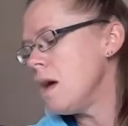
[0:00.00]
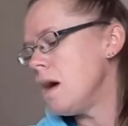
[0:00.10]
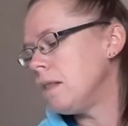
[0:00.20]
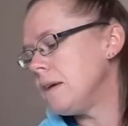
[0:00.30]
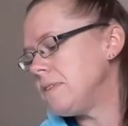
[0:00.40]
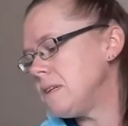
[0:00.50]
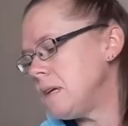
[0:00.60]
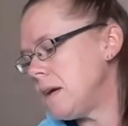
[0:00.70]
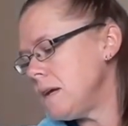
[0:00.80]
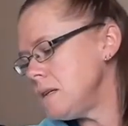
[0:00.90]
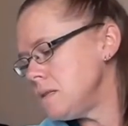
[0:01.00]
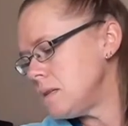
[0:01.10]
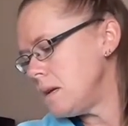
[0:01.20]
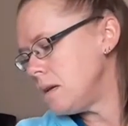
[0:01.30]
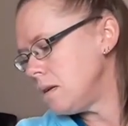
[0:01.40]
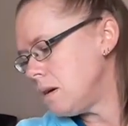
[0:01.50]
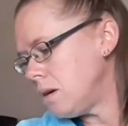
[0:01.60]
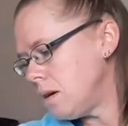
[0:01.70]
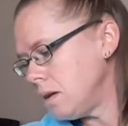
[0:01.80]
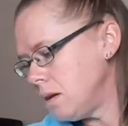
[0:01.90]
11 days and
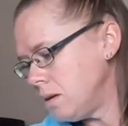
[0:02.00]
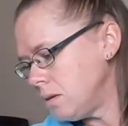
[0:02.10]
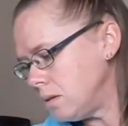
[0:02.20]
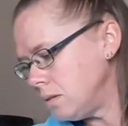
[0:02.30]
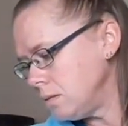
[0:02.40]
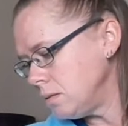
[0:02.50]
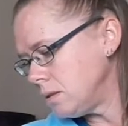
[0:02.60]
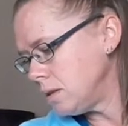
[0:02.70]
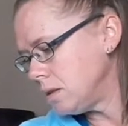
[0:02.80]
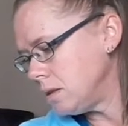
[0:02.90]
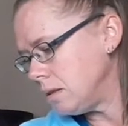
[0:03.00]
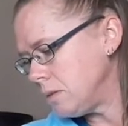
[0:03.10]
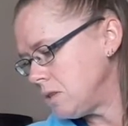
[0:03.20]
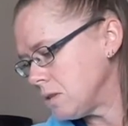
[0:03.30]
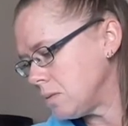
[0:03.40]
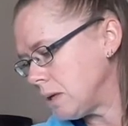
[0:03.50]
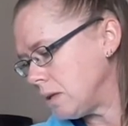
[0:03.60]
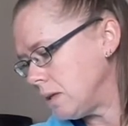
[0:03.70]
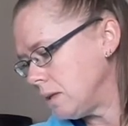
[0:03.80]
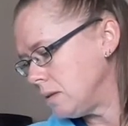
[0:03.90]
I got, let me just
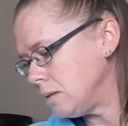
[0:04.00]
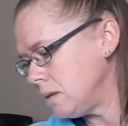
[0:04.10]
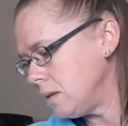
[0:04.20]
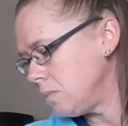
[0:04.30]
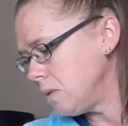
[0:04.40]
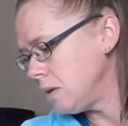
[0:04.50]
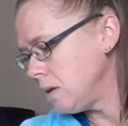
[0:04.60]
quickly add this up.